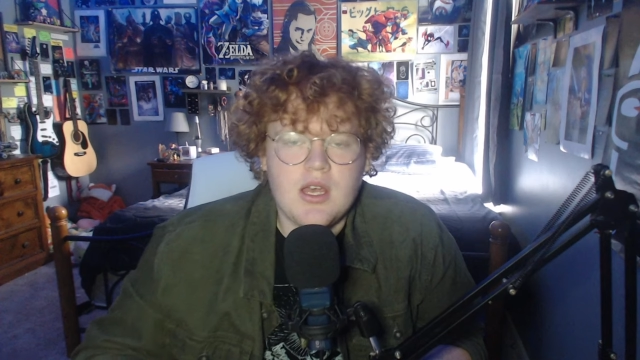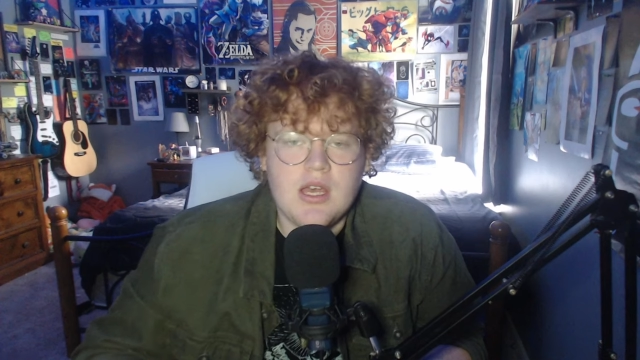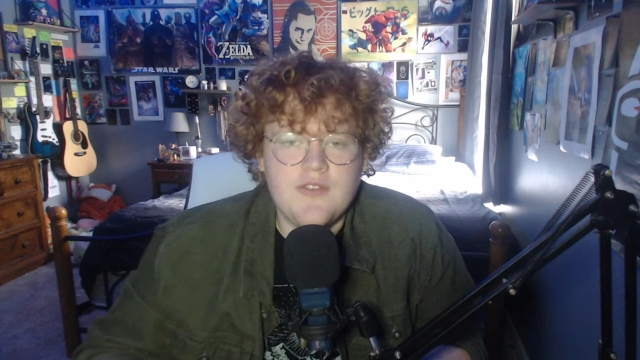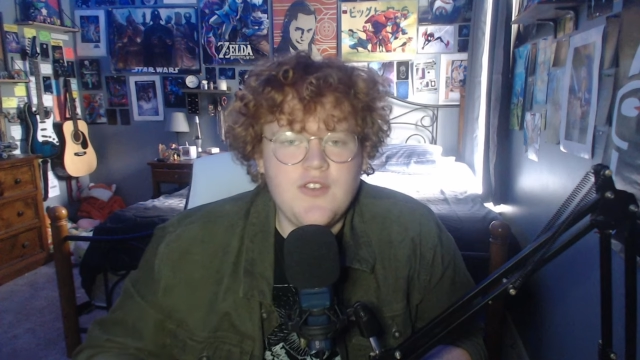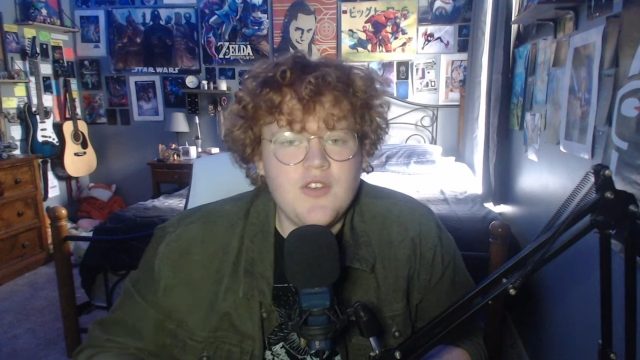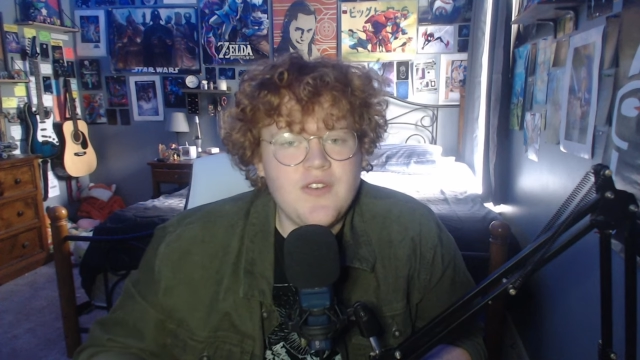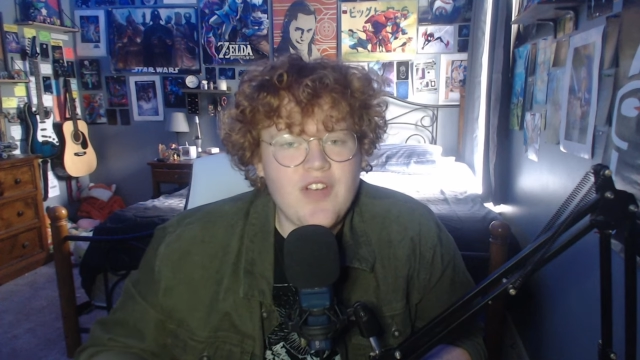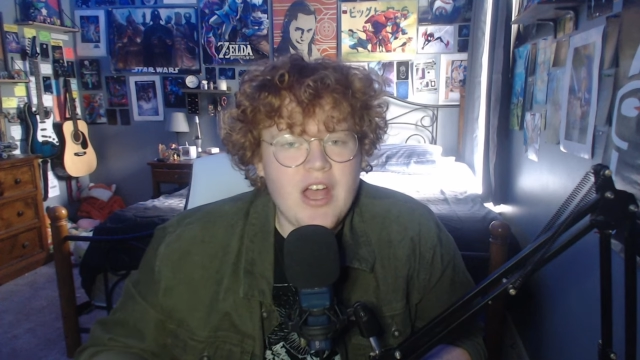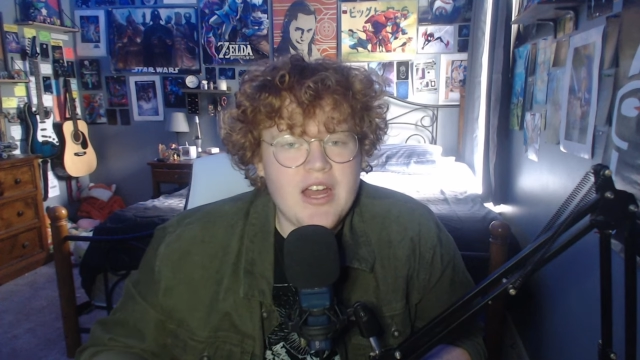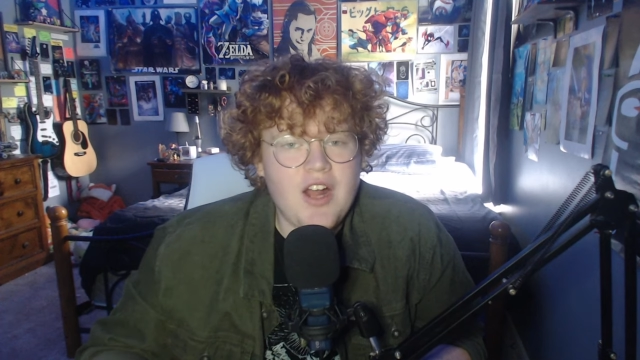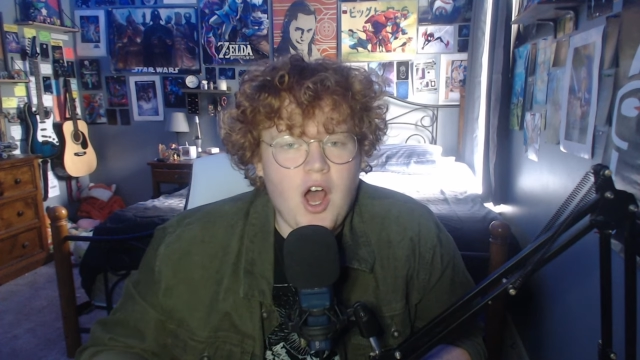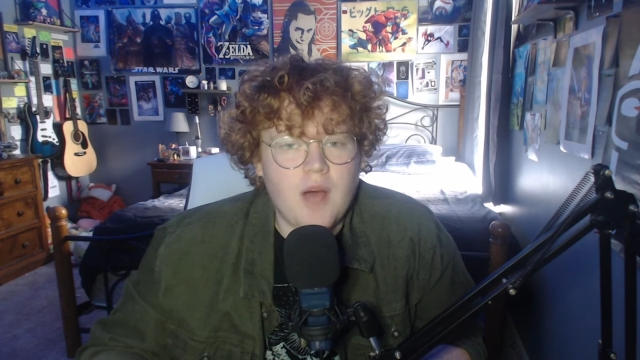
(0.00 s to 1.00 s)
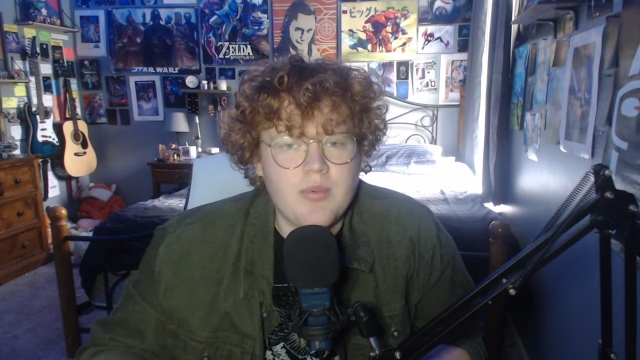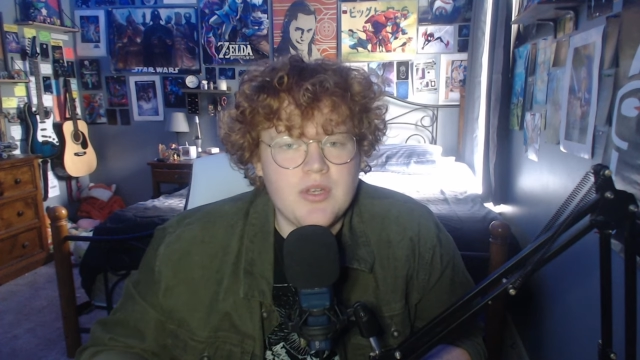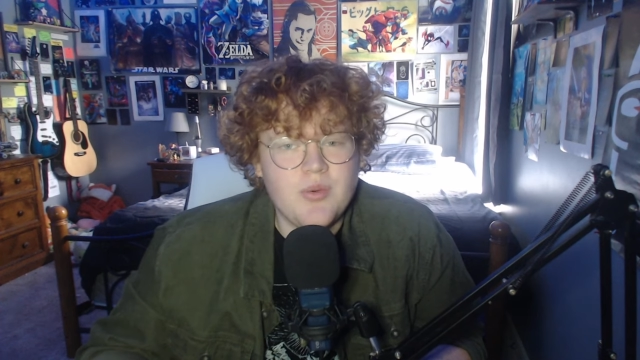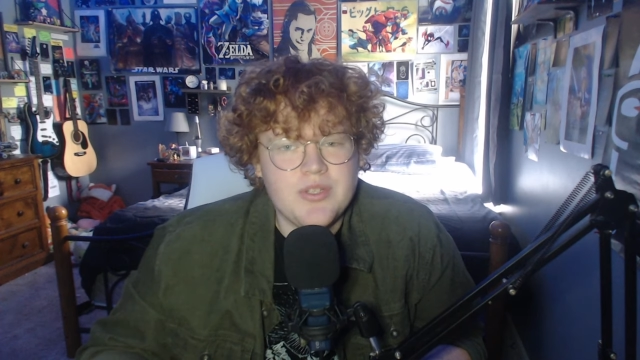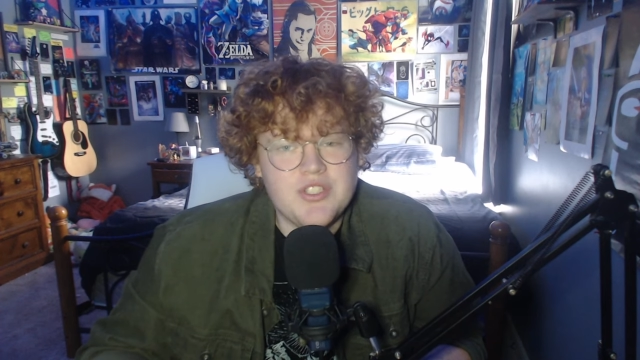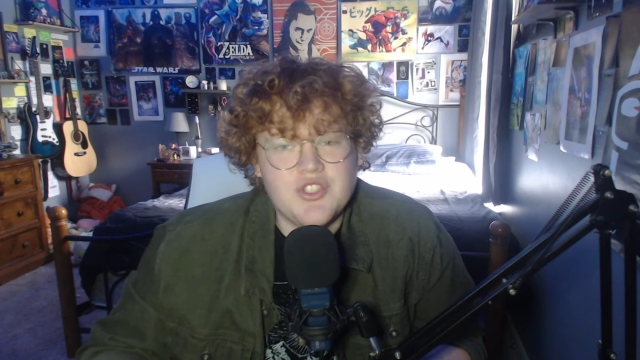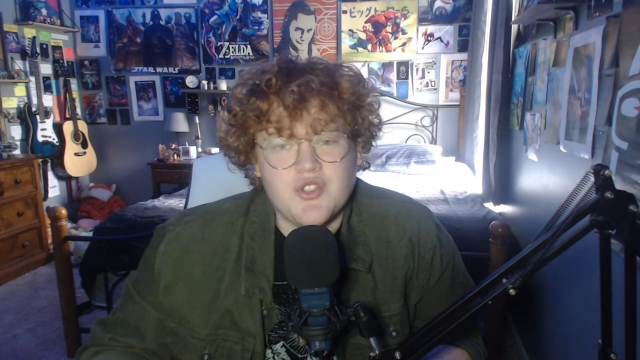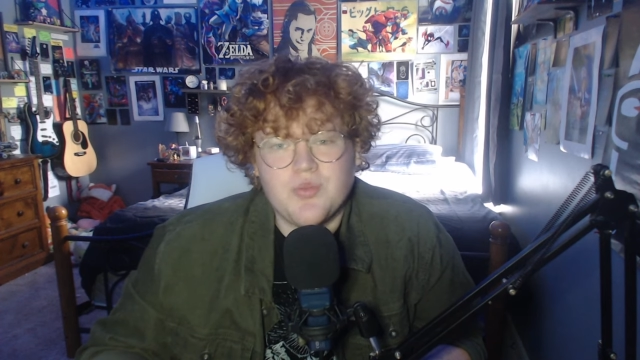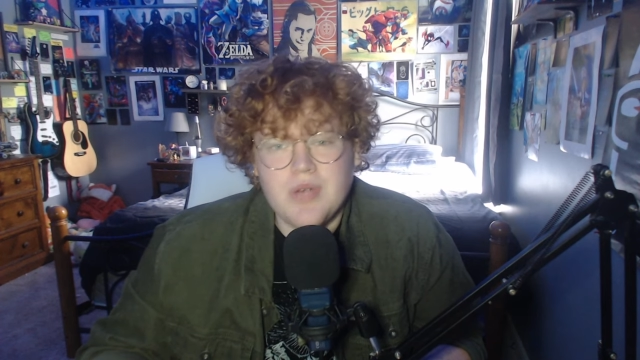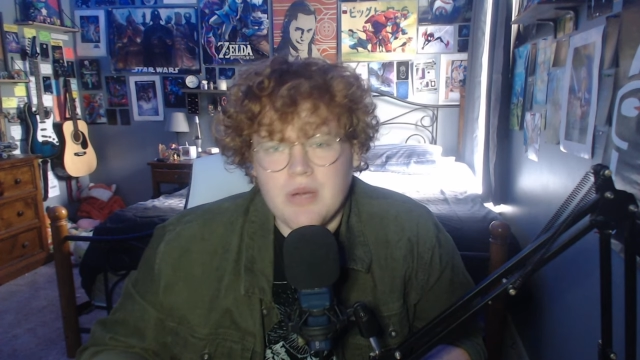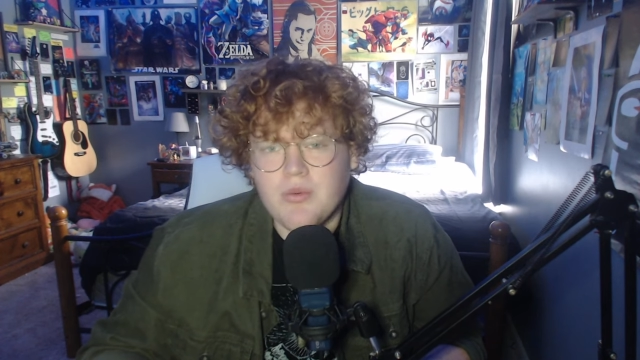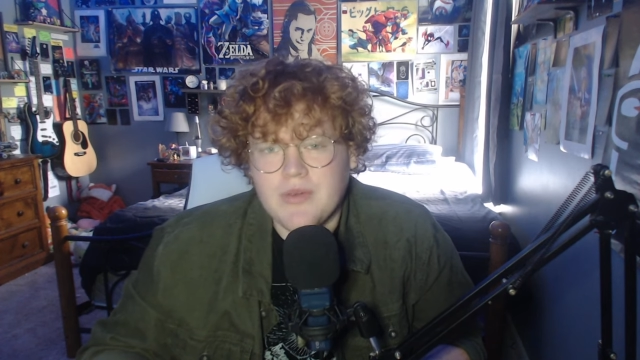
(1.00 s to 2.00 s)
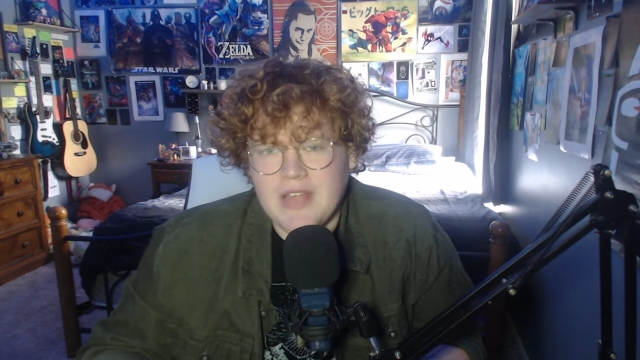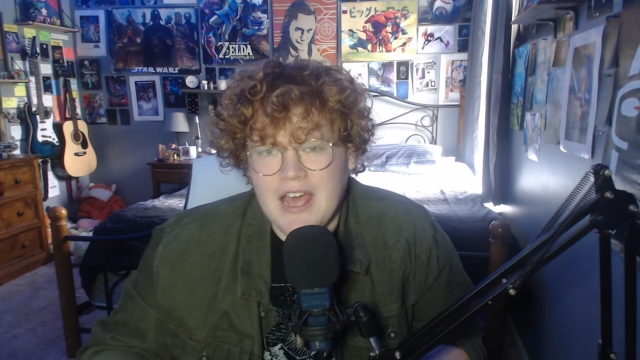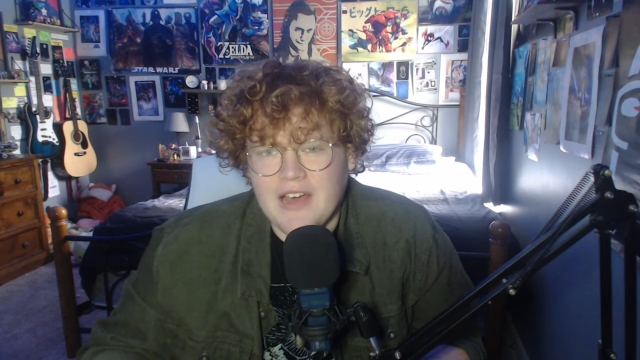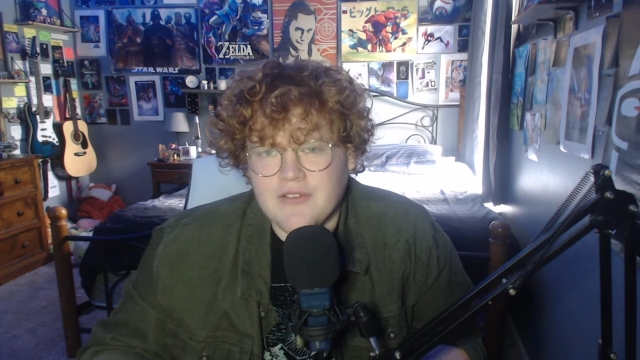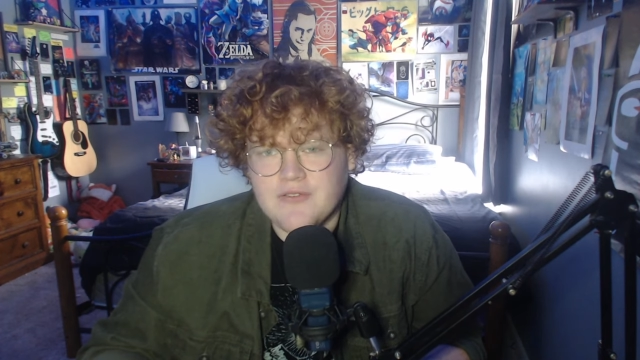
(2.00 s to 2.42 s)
If you've ever had a hobby, which you probably have,